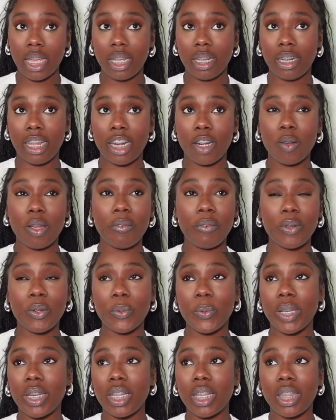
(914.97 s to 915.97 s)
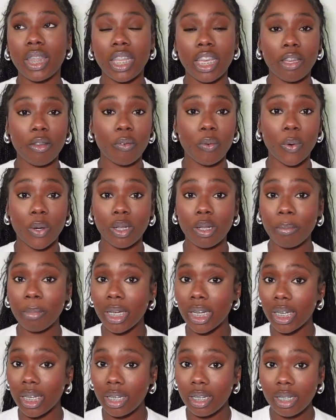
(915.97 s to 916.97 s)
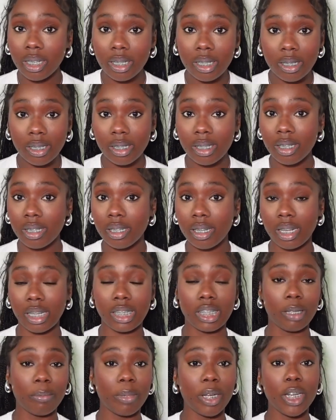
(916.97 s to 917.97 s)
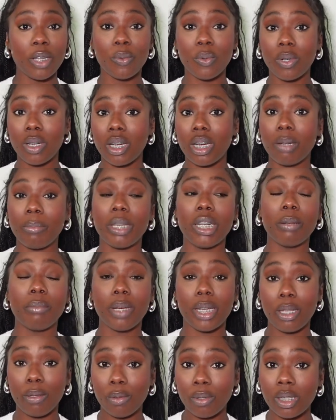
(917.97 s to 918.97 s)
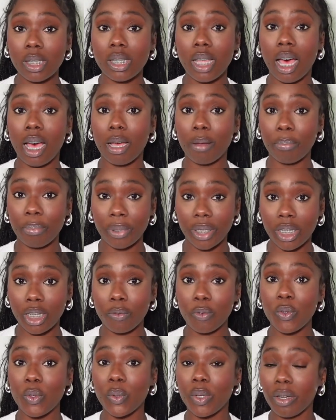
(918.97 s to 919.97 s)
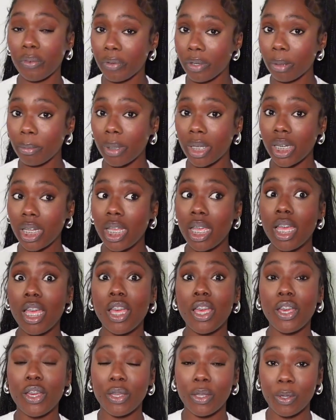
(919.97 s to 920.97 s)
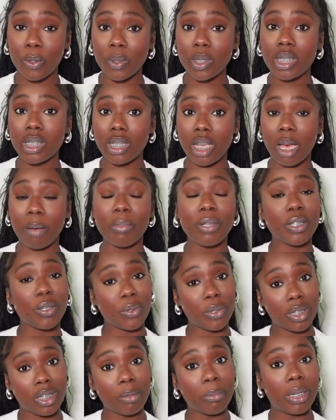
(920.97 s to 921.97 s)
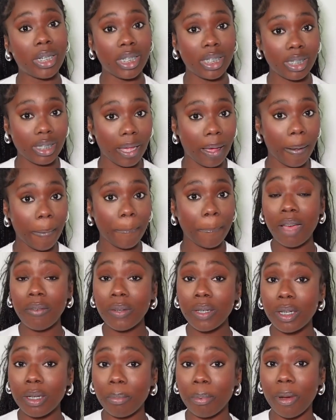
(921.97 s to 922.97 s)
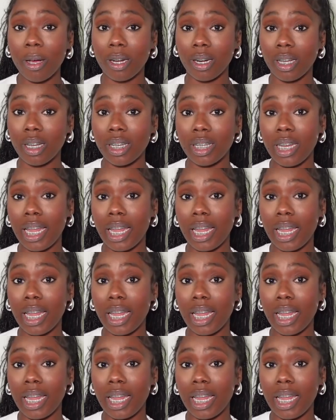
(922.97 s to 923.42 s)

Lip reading: Like, don't ever do anything for the money, because the money will come and the money will stop. And if you're doing it for the money, you will stop as soon as the money stops. Have a good product.